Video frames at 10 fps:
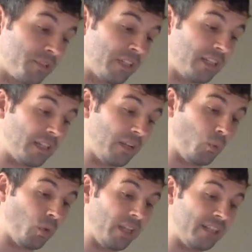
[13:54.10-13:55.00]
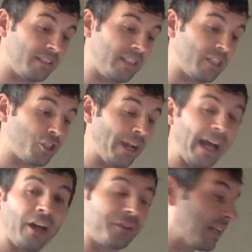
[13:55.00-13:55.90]
percent is the
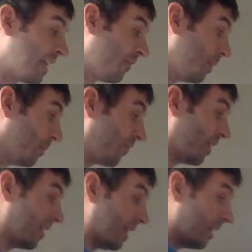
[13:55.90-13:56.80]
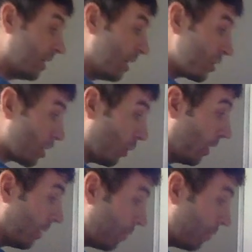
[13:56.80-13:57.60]
child going to have hemophilia? So